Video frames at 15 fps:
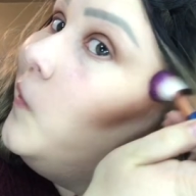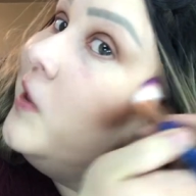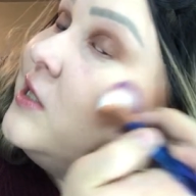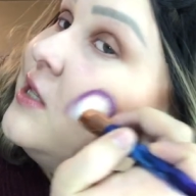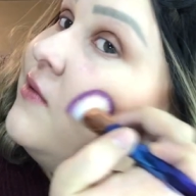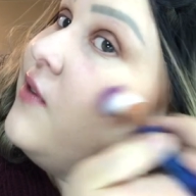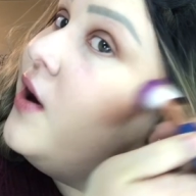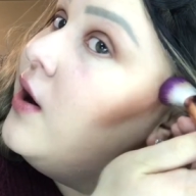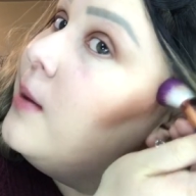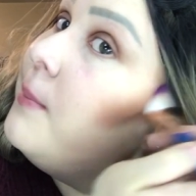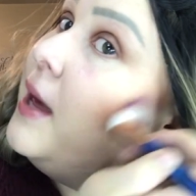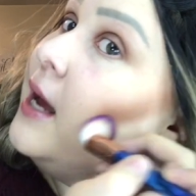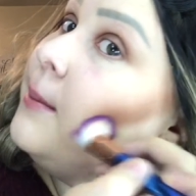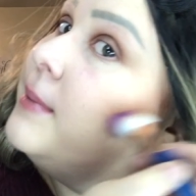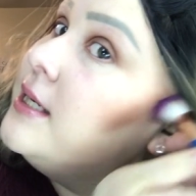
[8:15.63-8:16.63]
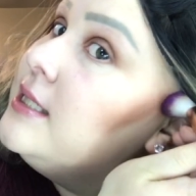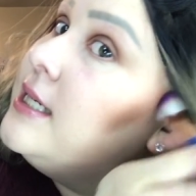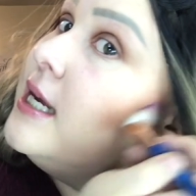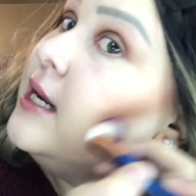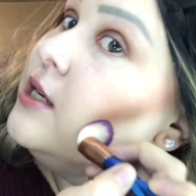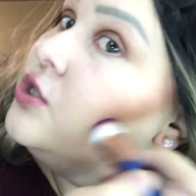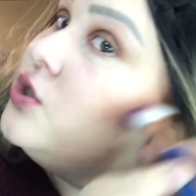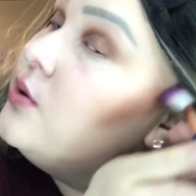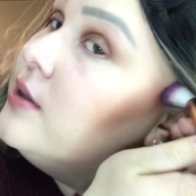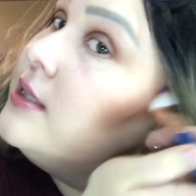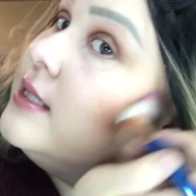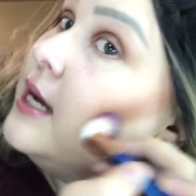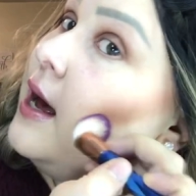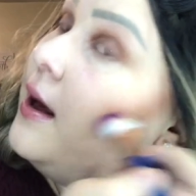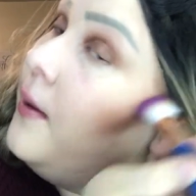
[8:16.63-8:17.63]
It's very pigmented, as you
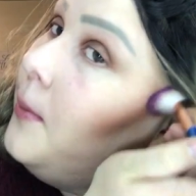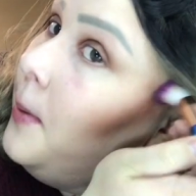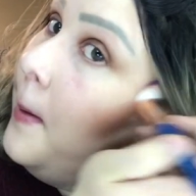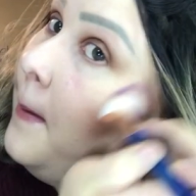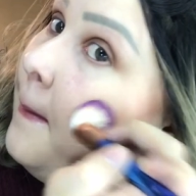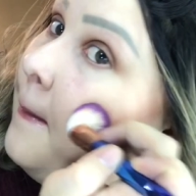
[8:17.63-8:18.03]
can tell.